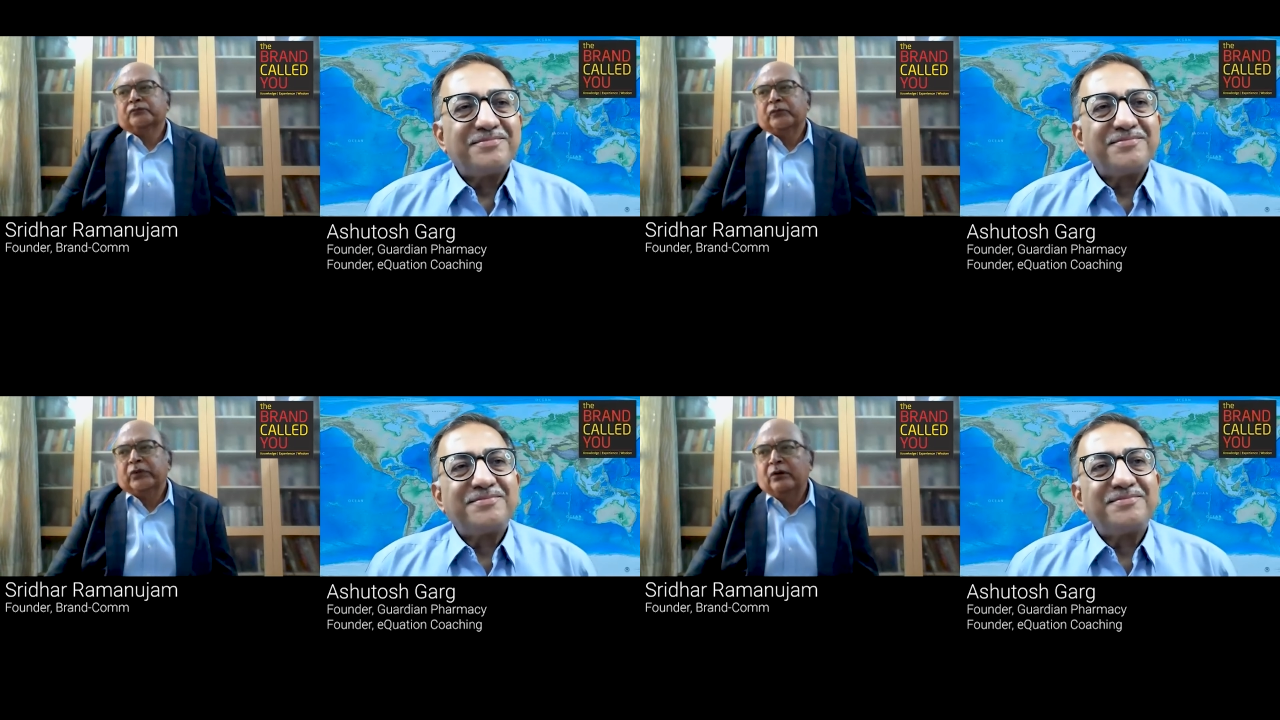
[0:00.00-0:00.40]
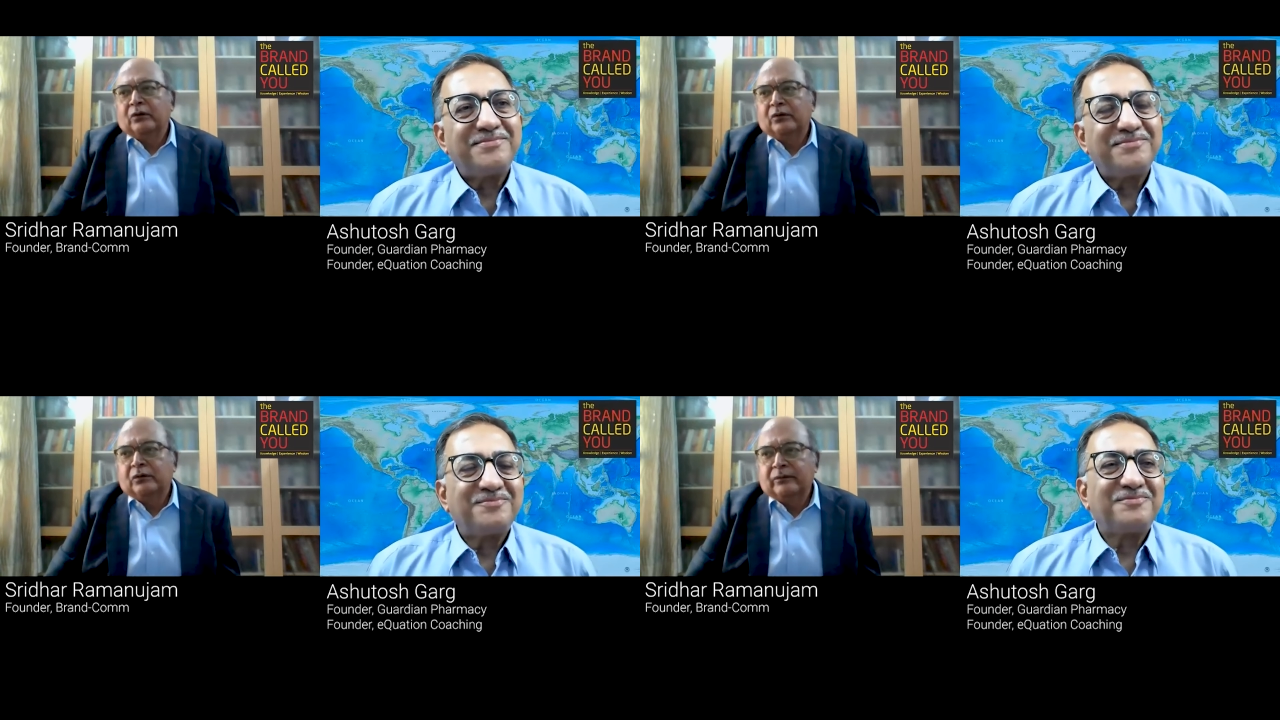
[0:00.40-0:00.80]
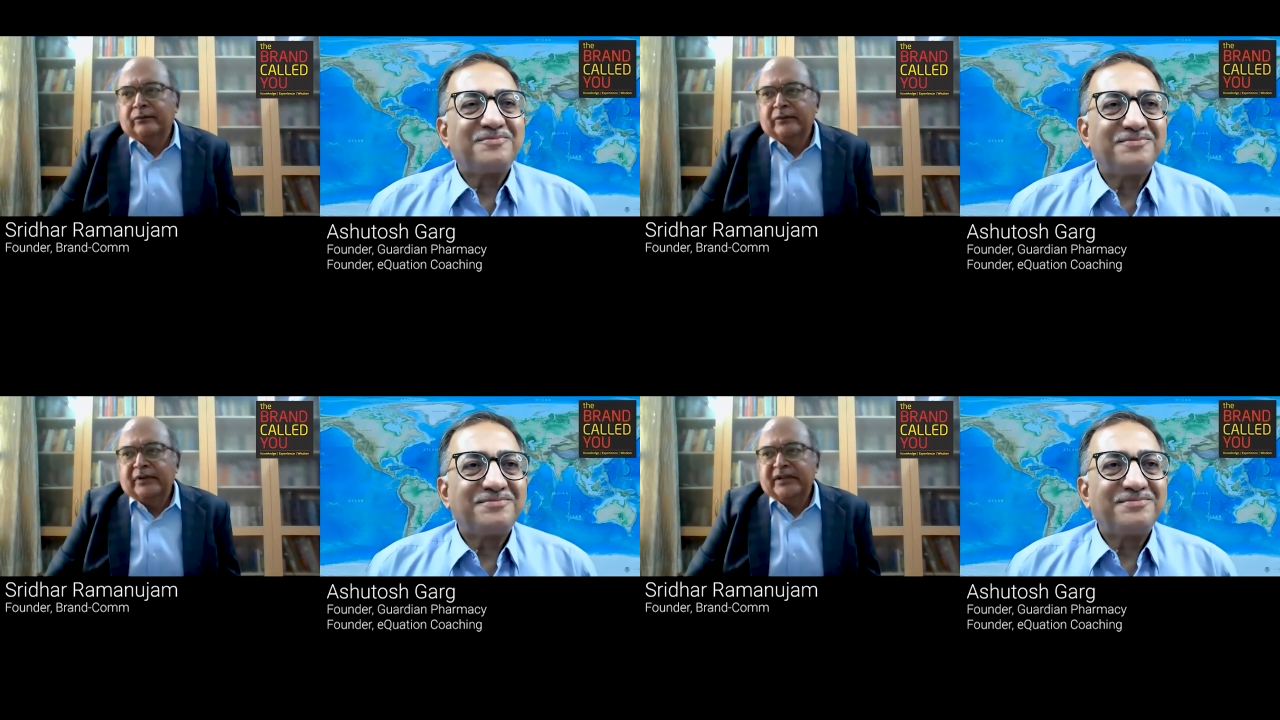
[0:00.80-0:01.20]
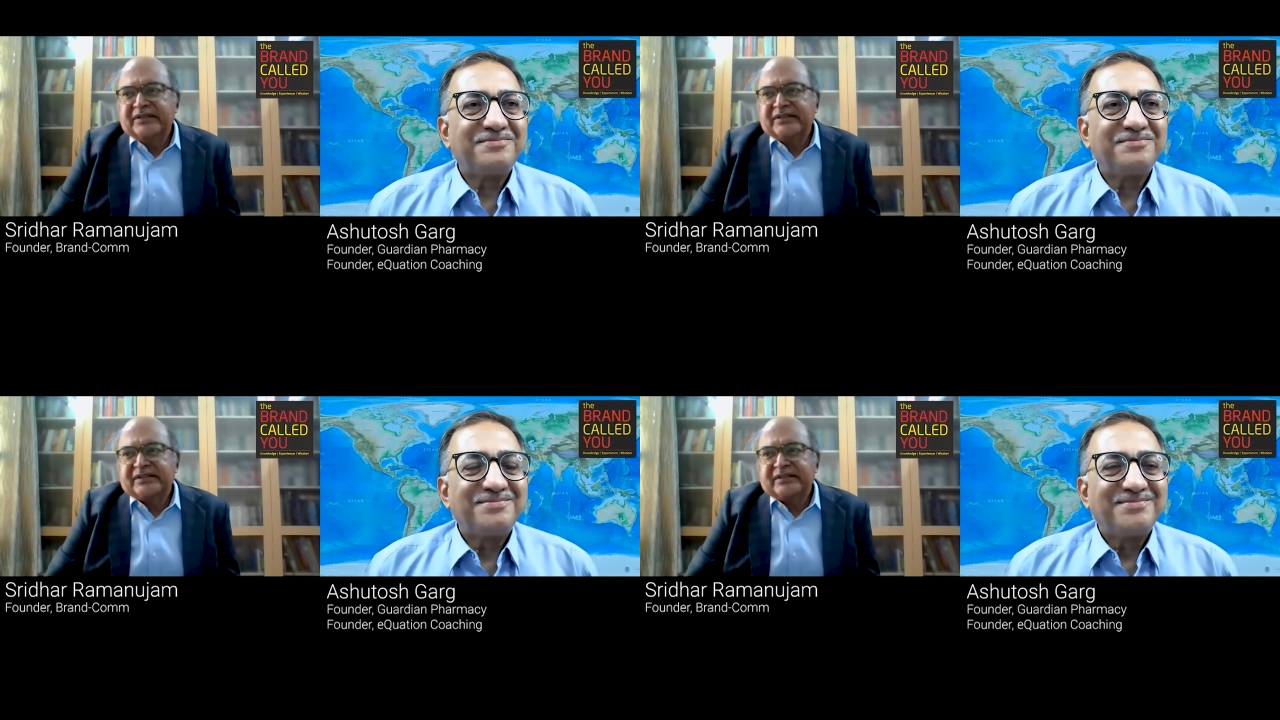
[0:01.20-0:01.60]
Speaker 1: you know,
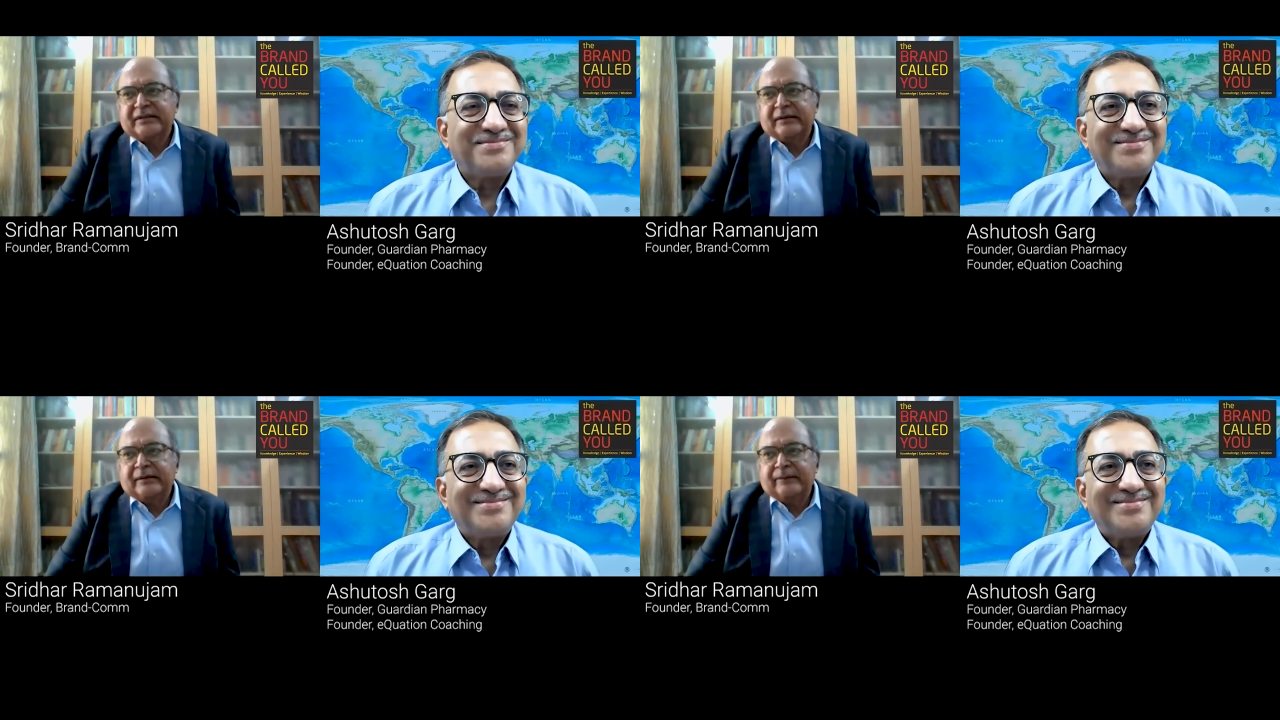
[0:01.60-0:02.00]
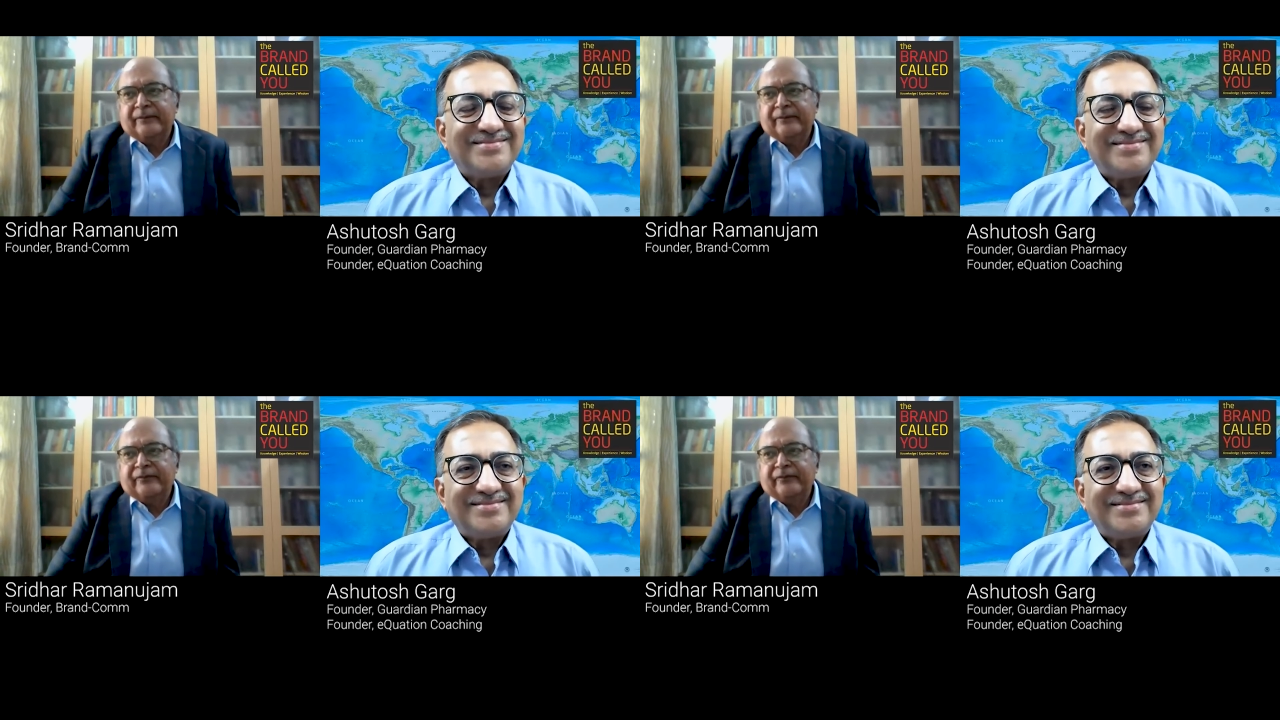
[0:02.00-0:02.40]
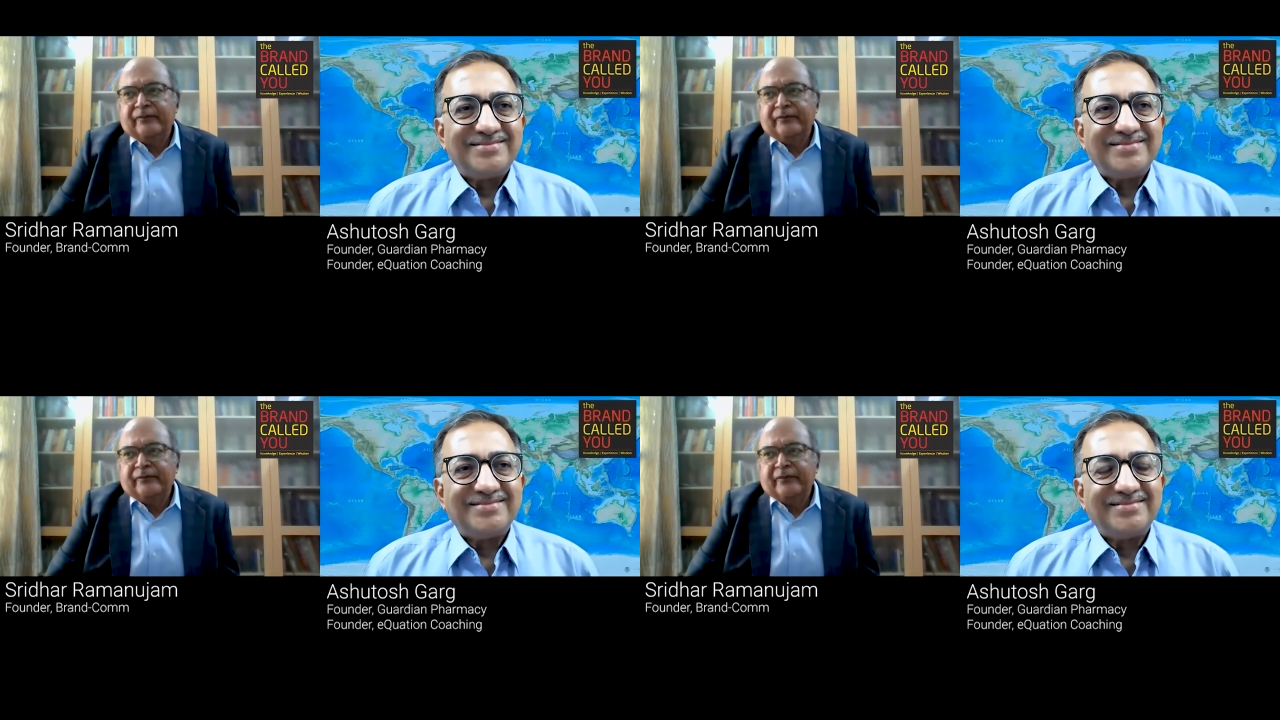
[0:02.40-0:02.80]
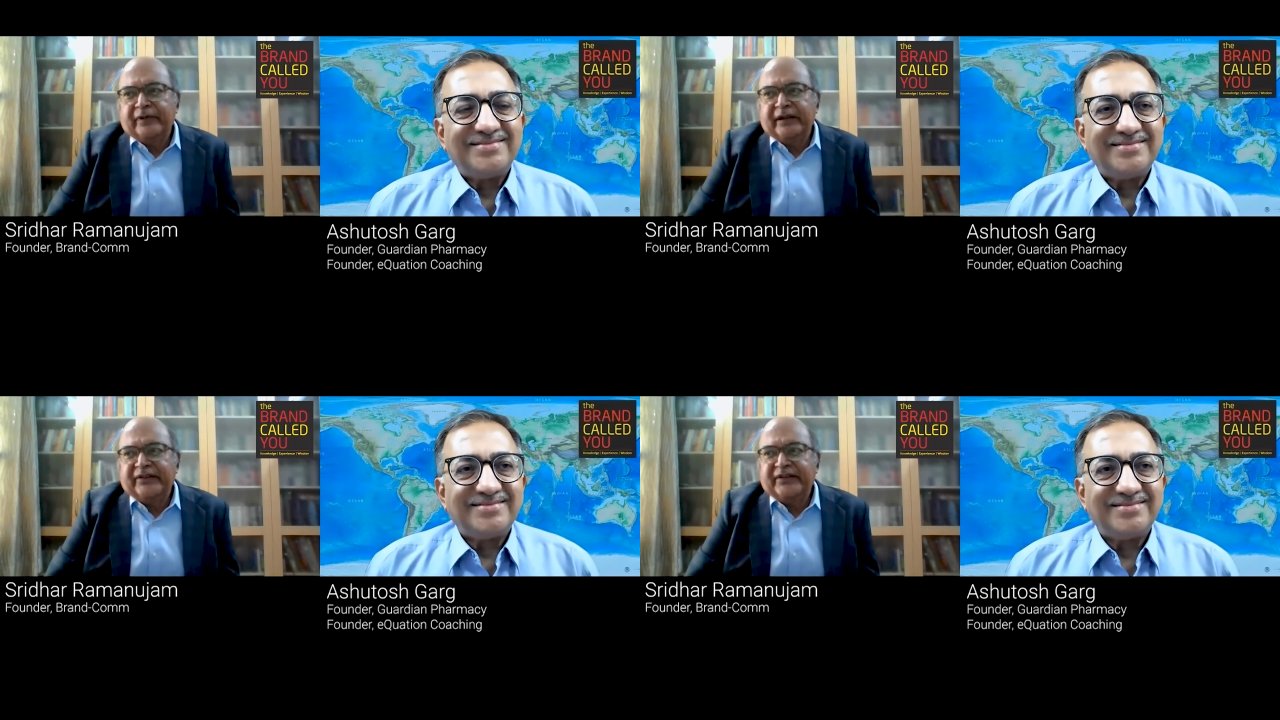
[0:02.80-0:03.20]
it's um,
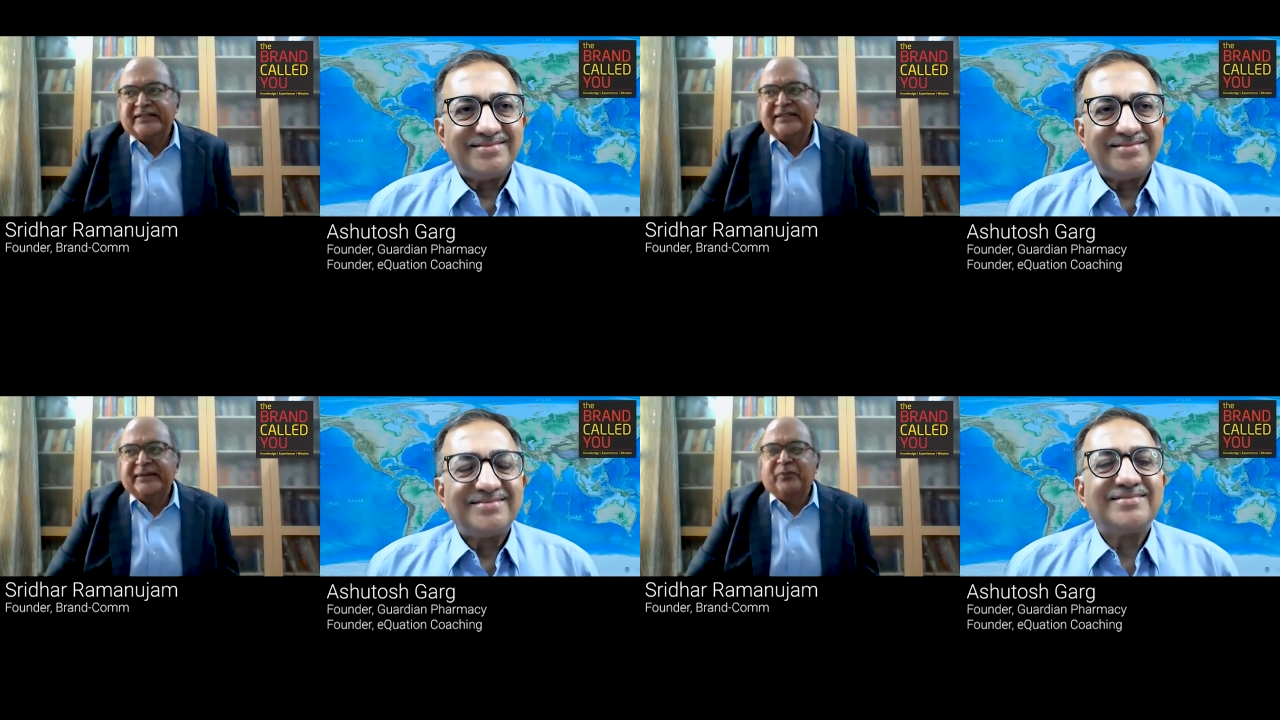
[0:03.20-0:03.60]
very interesting